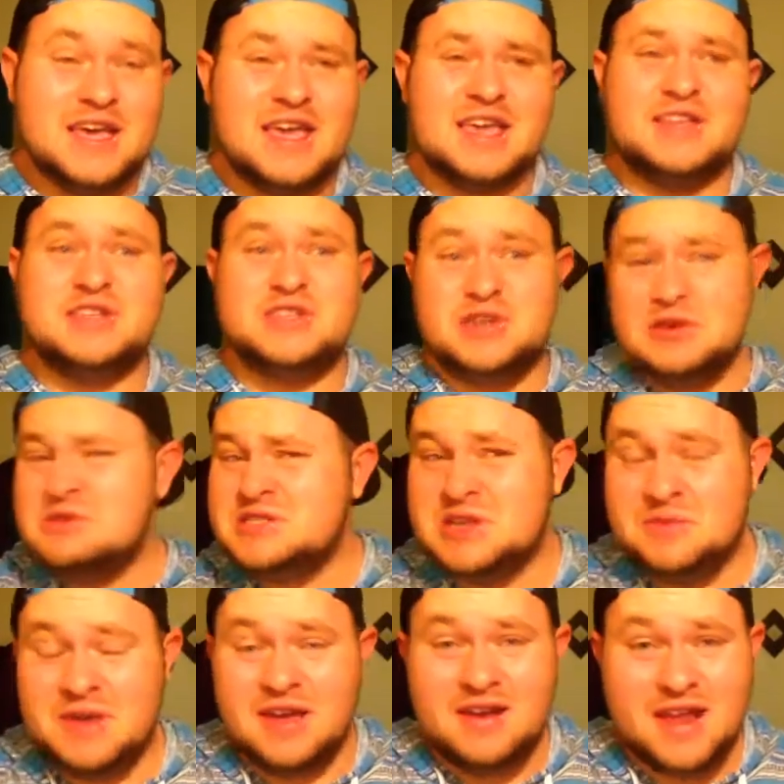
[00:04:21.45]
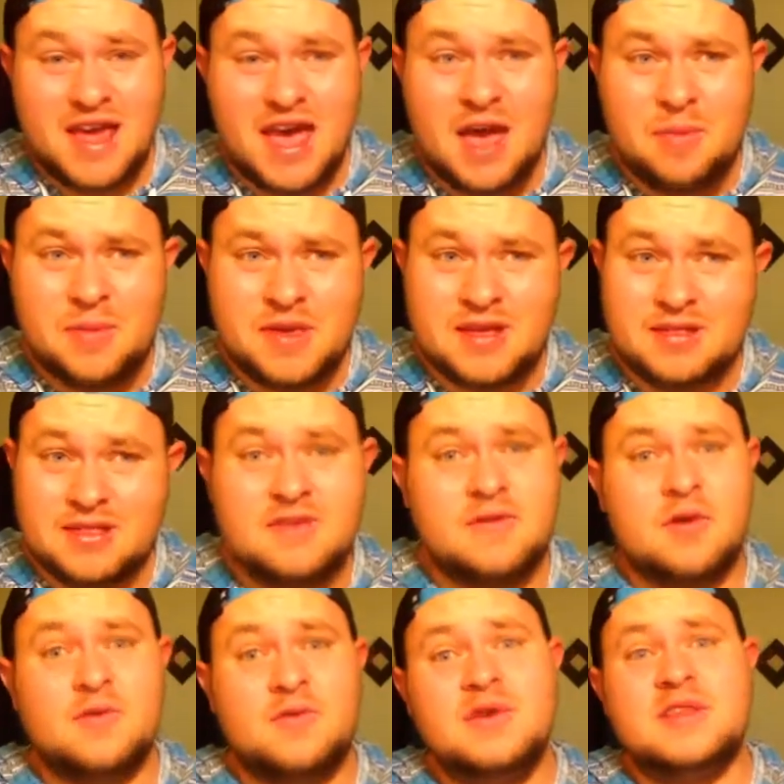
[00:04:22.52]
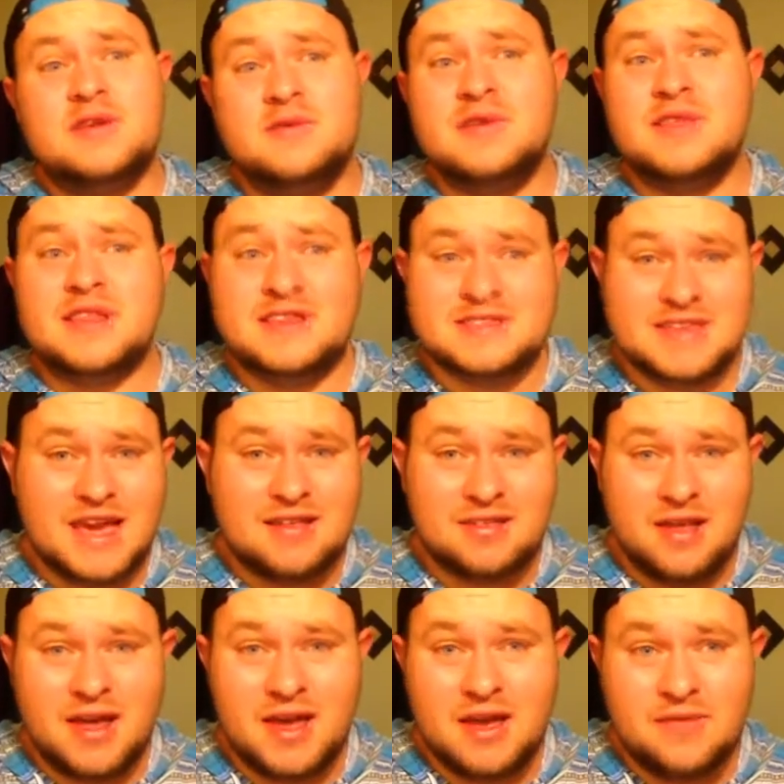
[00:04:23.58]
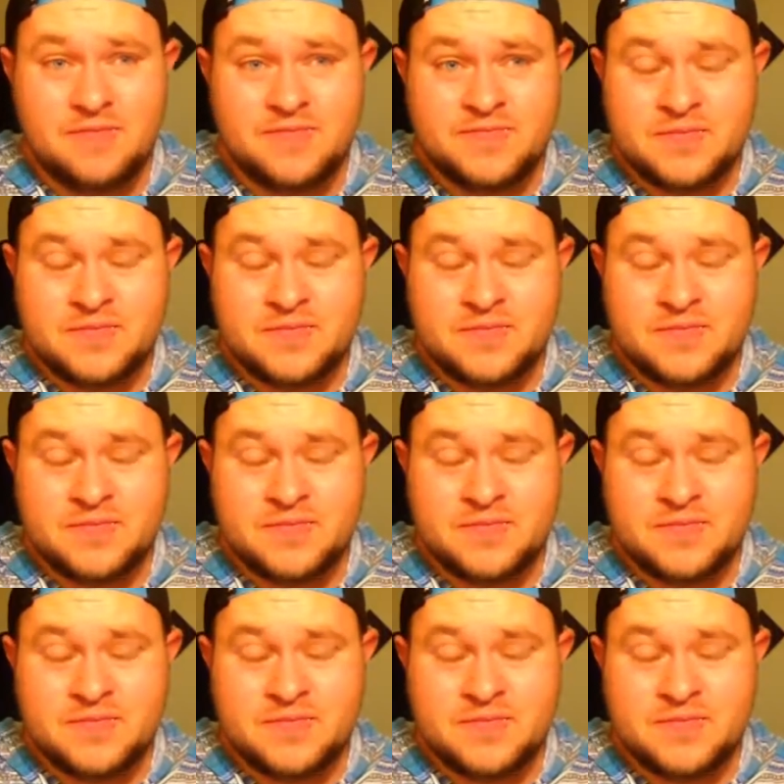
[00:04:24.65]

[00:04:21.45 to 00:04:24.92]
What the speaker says: I can choose to be unhappy and live a really, really sad life.